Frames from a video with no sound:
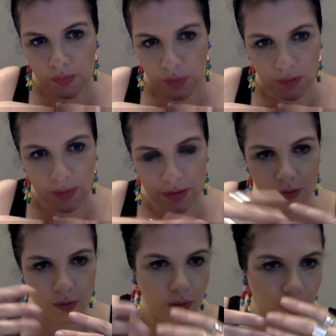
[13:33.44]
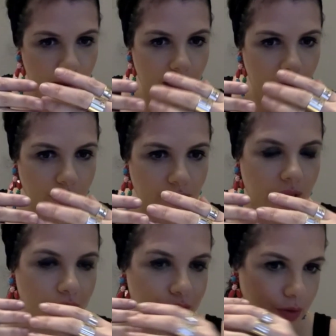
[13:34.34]
Does it make sense? So in a way, that was
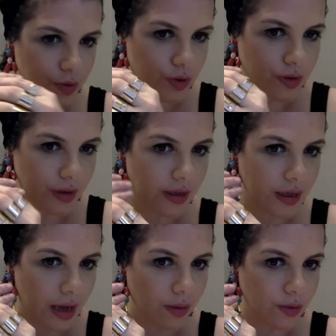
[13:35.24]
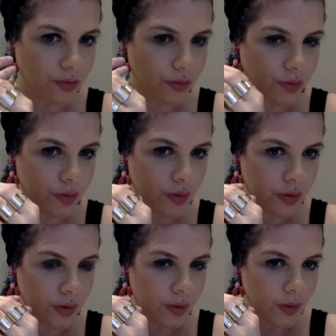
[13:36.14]
leverage that he had also
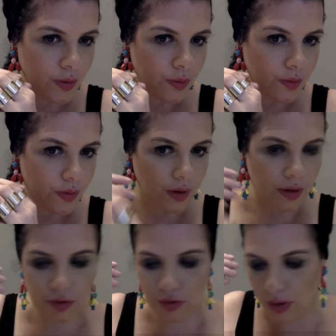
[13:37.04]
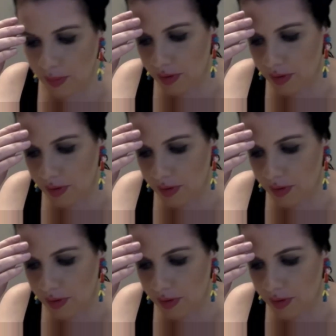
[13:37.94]
on Trump.